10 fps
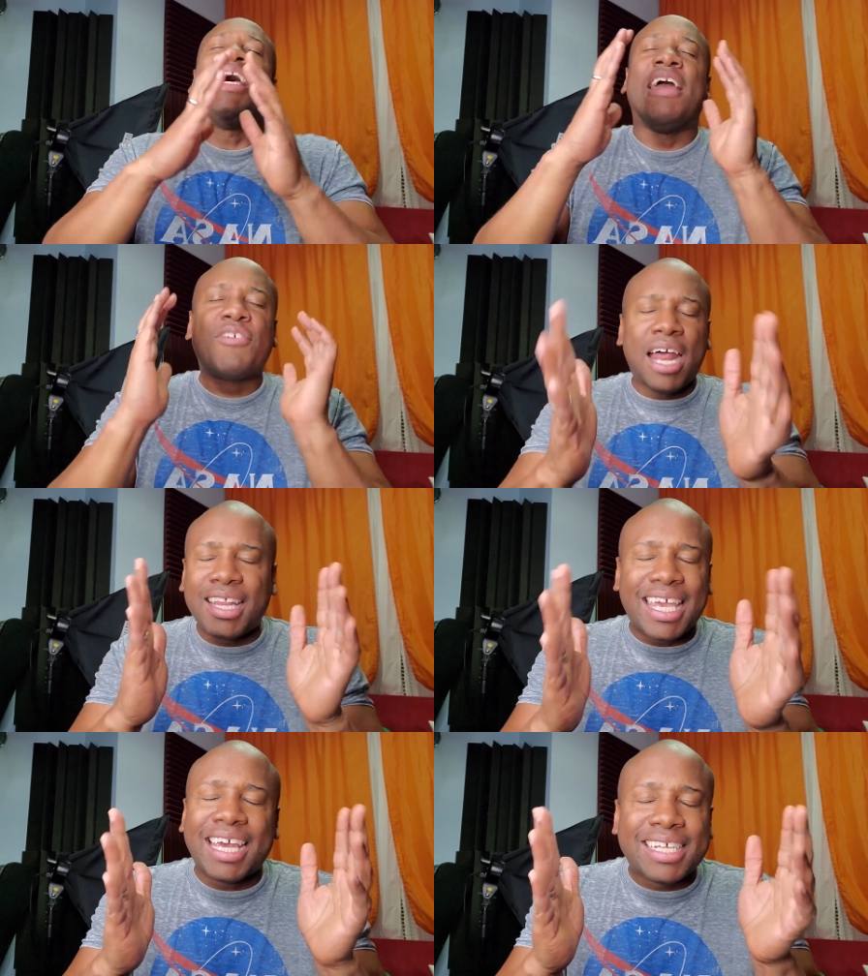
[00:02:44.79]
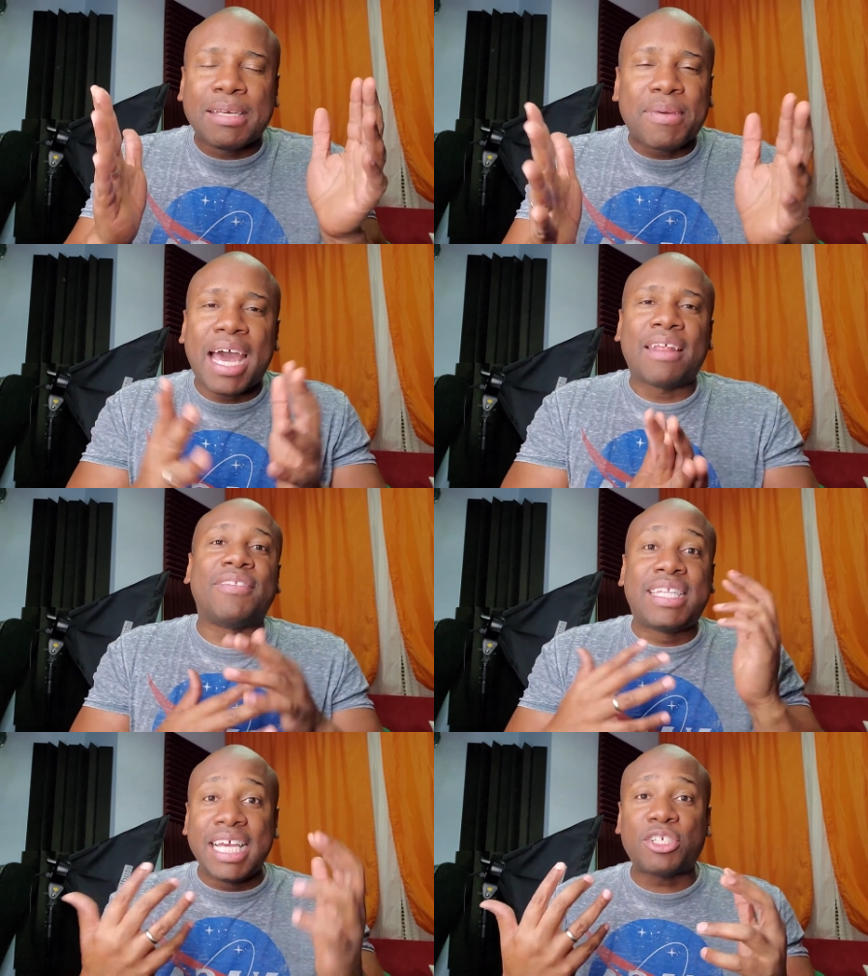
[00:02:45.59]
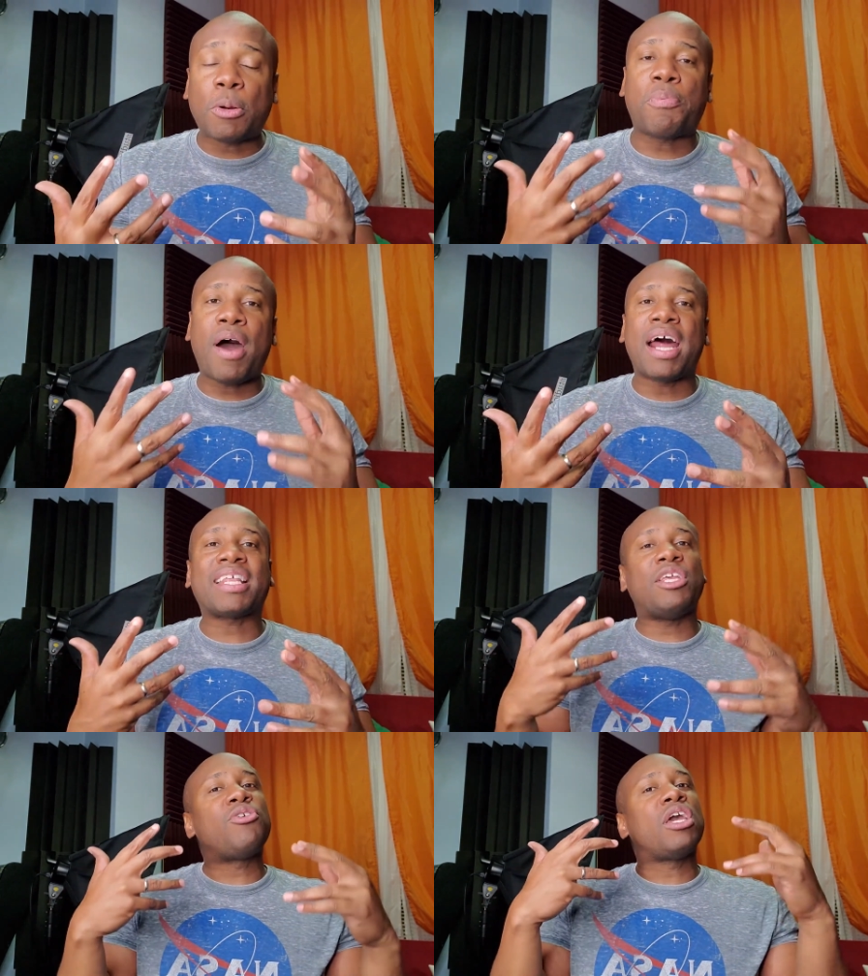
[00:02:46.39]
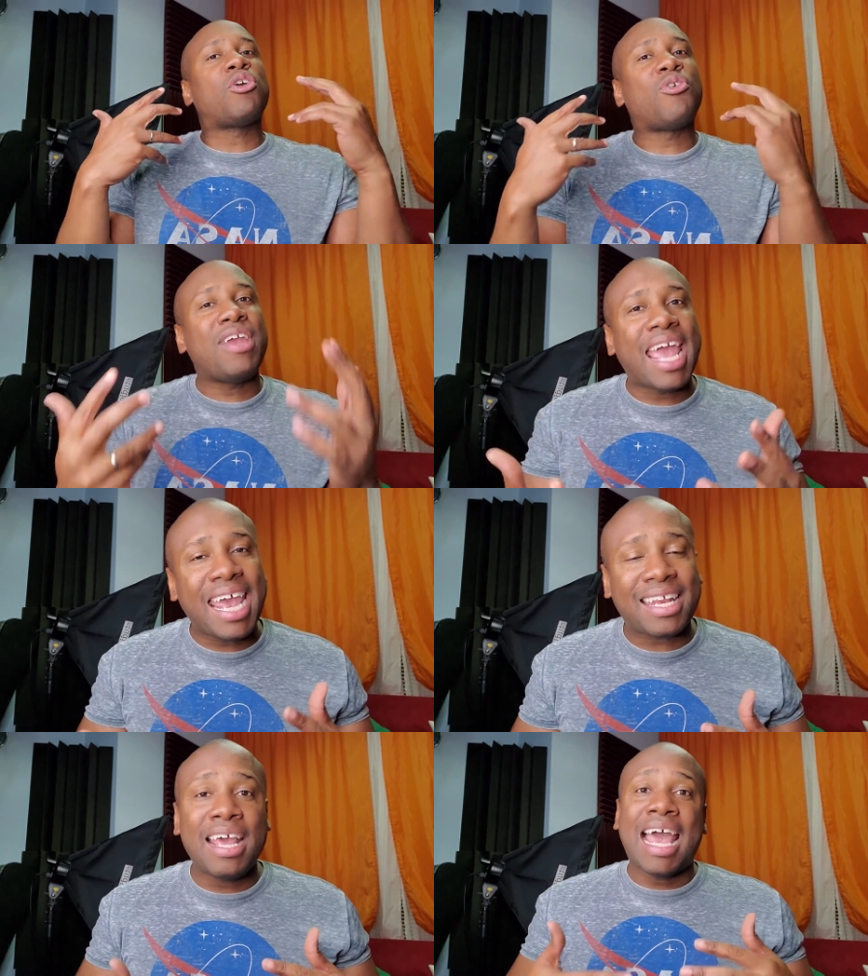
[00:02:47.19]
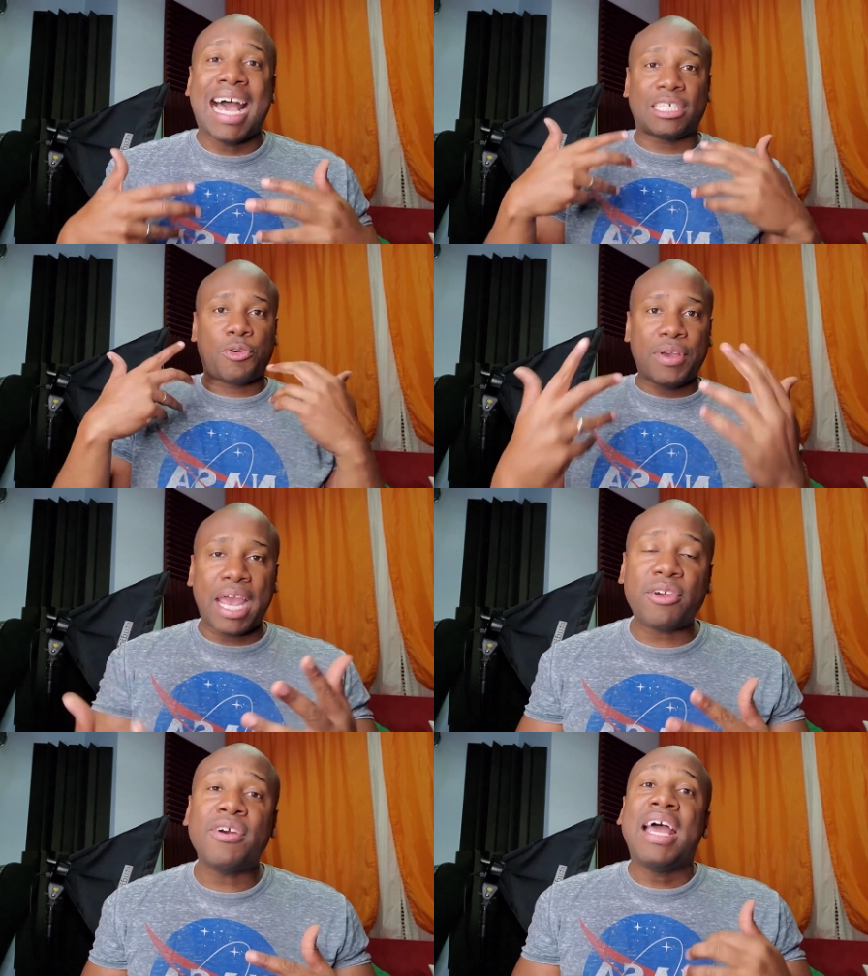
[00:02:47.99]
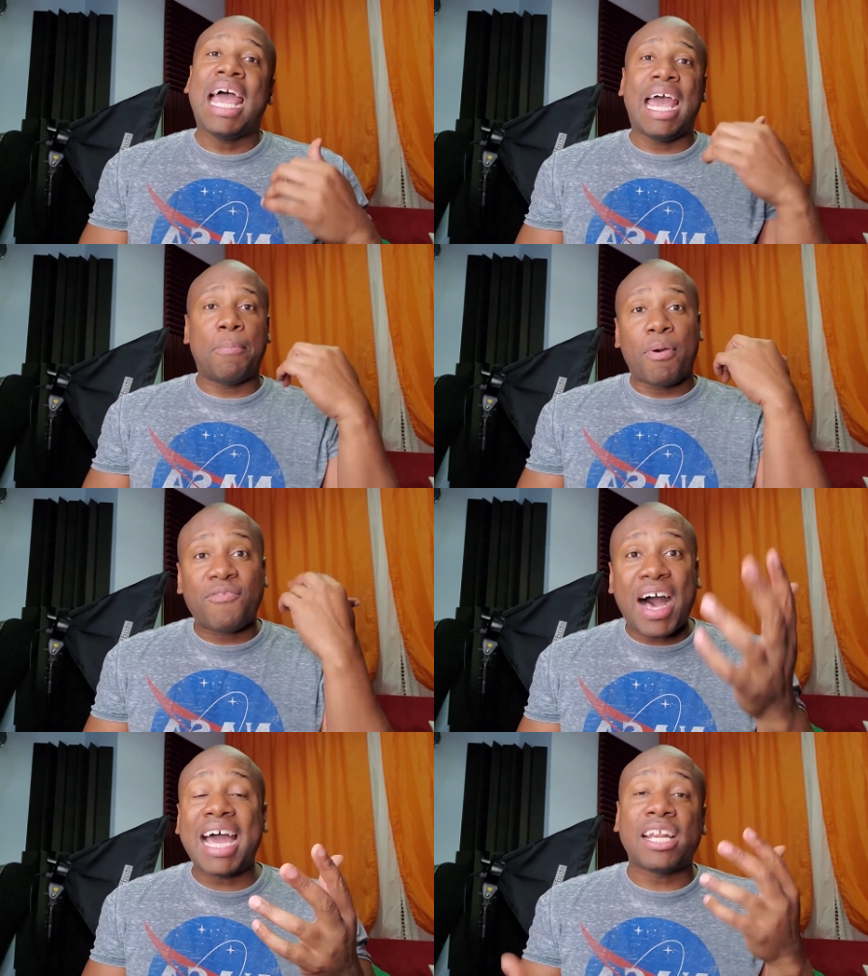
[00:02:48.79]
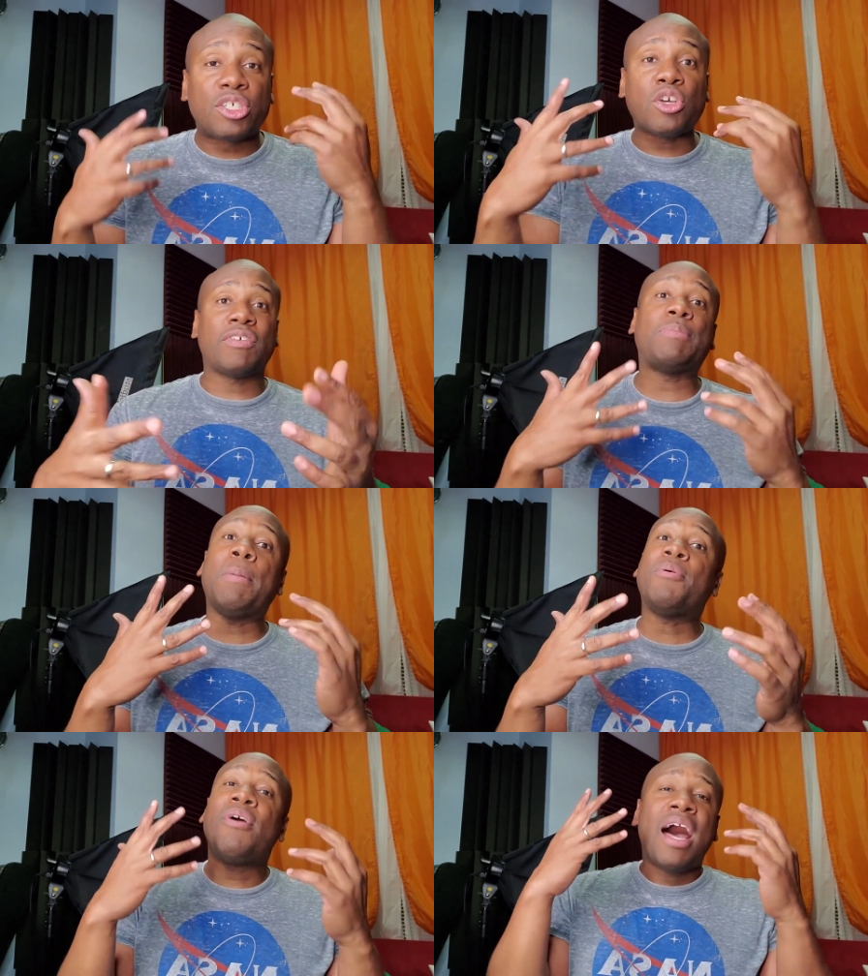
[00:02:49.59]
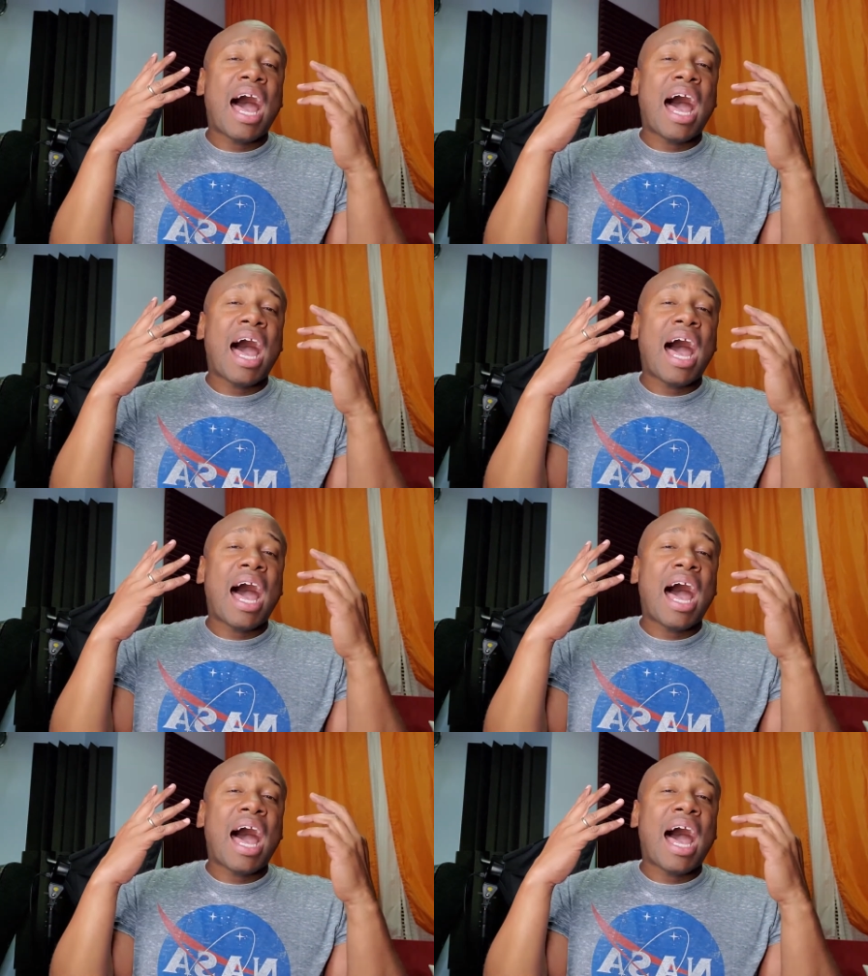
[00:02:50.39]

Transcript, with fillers: If you're not looking into some kind of digital product that you can create as a creator and provide a service to people,